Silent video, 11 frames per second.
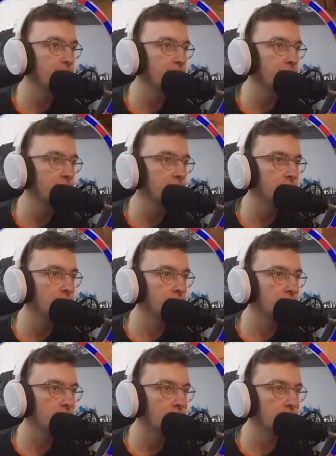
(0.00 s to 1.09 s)

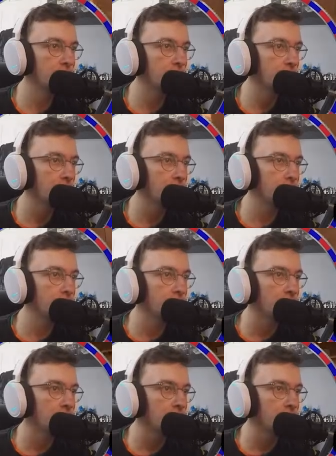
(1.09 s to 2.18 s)

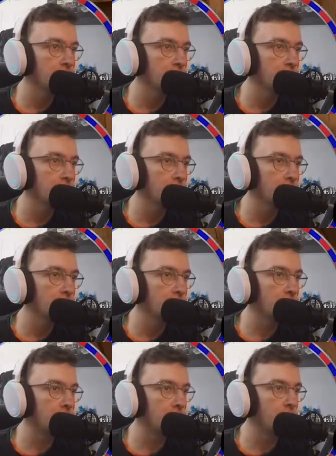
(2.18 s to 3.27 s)

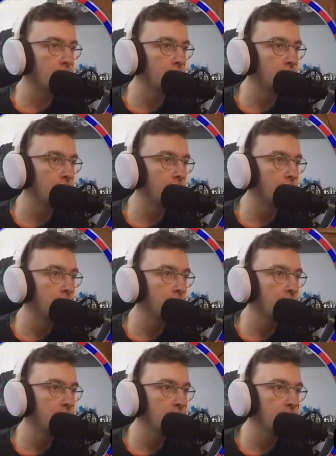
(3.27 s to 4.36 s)

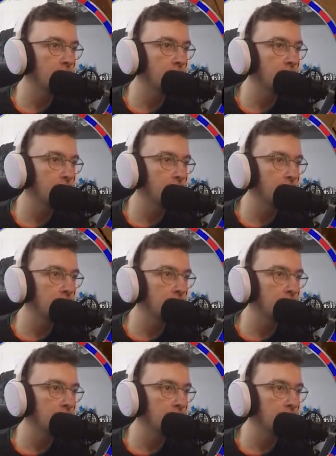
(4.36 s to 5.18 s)
(silence)